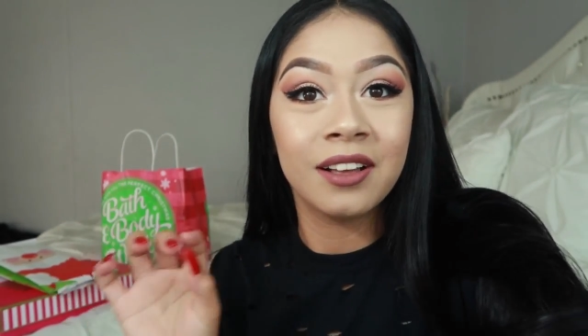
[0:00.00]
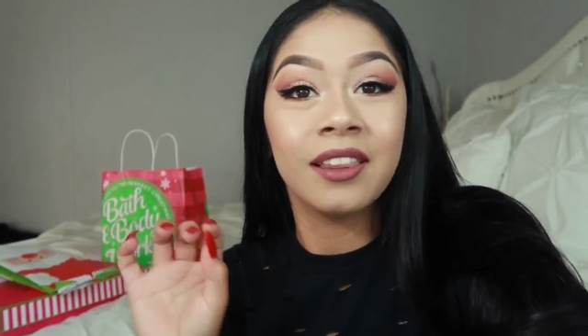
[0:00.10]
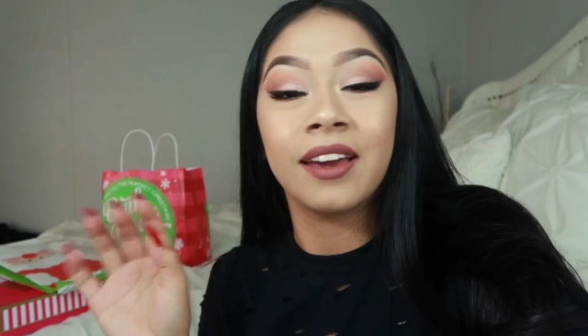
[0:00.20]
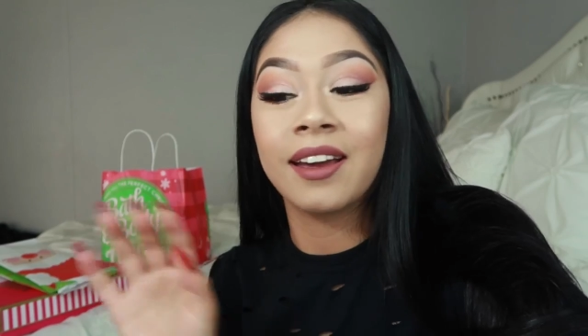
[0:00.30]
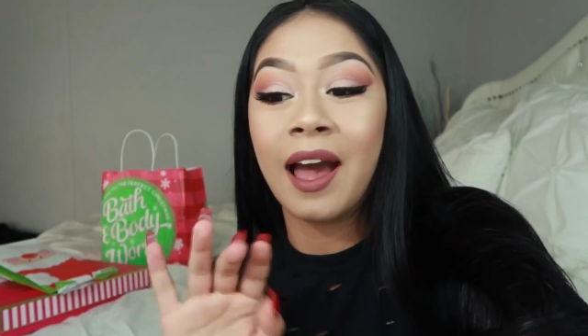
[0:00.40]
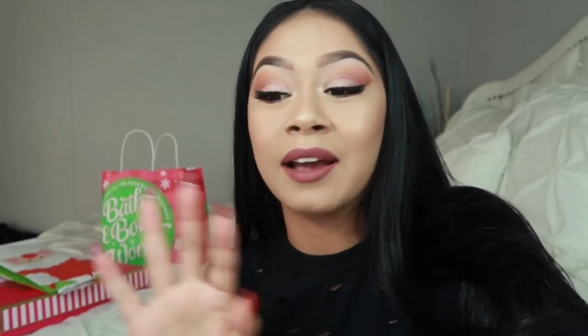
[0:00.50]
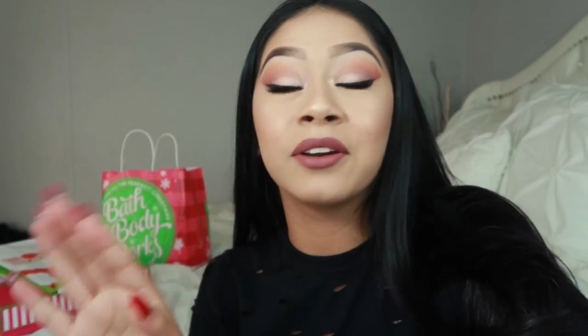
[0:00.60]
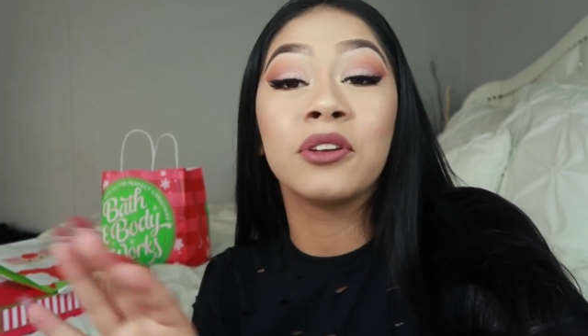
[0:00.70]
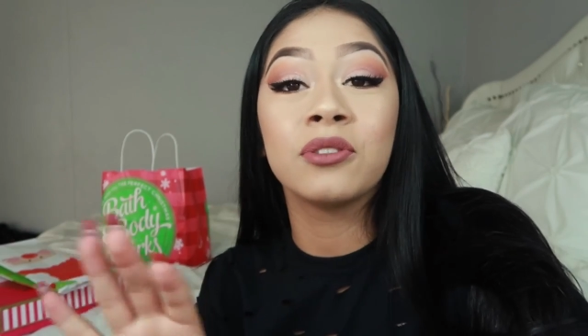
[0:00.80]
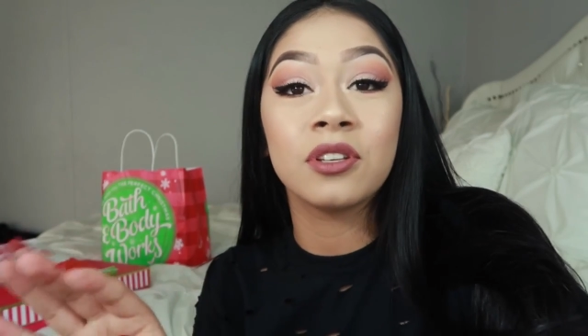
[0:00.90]
Like I
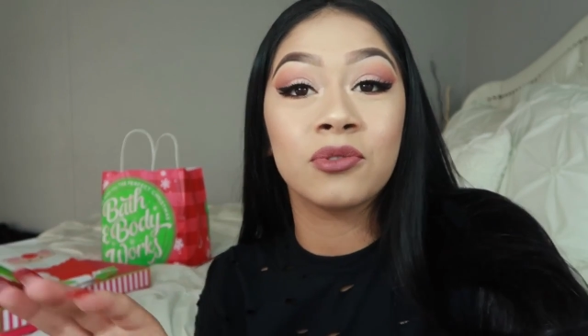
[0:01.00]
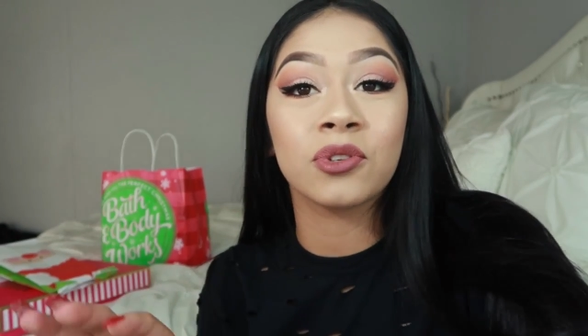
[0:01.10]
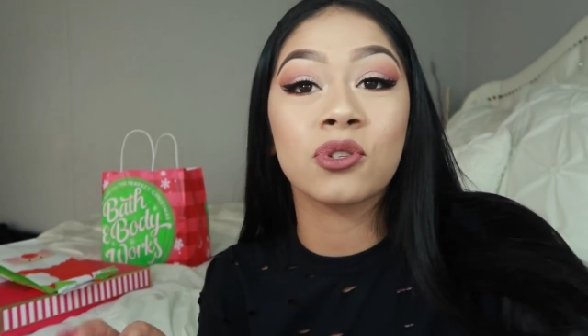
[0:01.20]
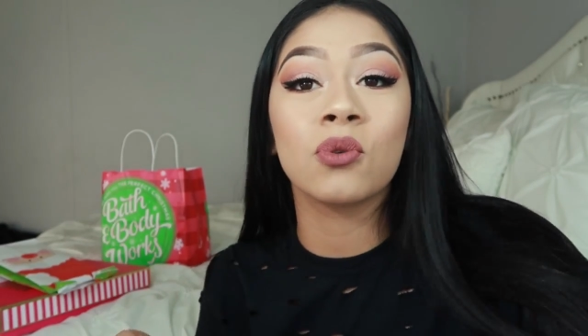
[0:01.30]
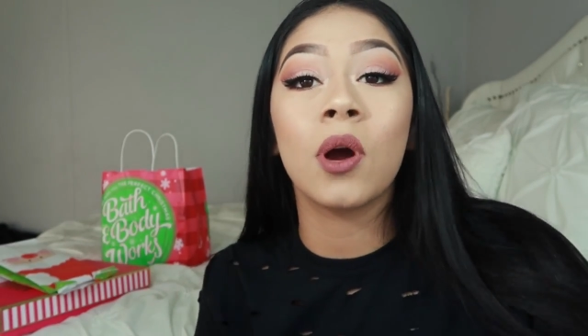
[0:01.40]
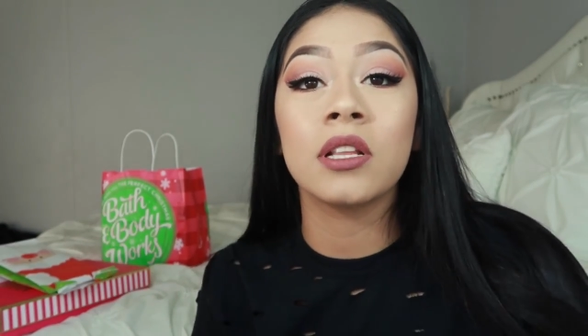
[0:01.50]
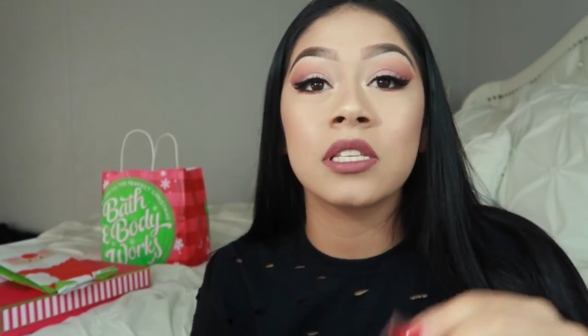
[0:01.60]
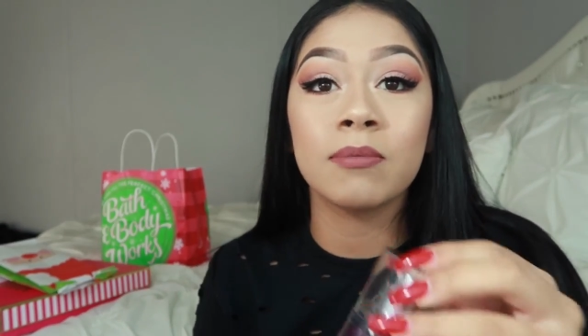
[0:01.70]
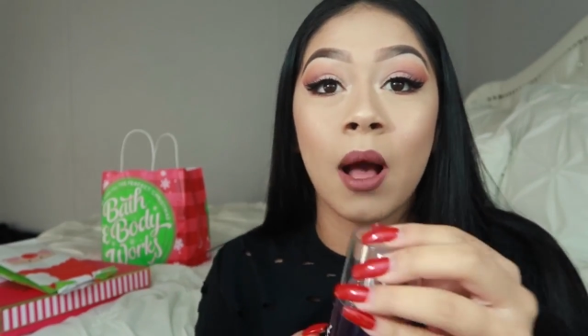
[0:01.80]
could use these for school and it's